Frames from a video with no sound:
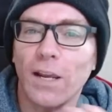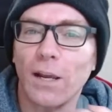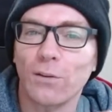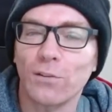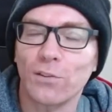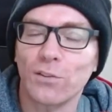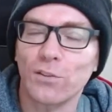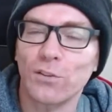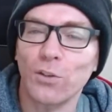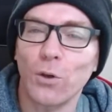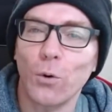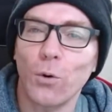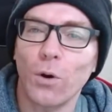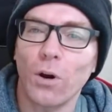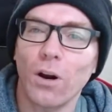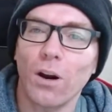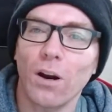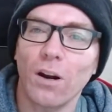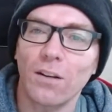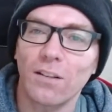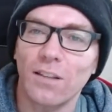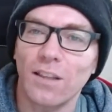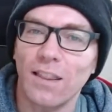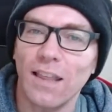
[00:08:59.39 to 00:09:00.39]
out so
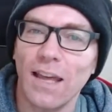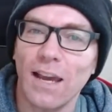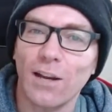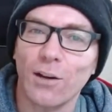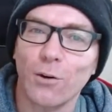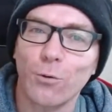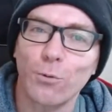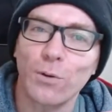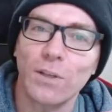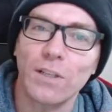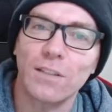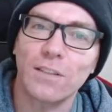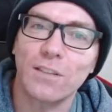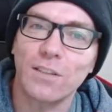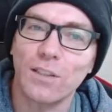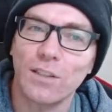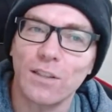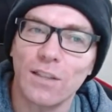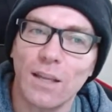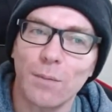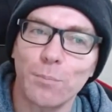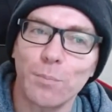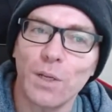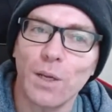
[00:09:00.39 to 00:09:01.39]
hard that that
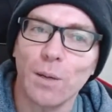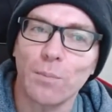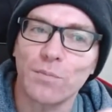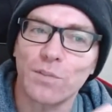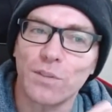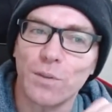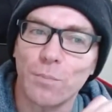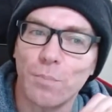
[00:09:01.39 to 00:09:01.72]
creatine then becomes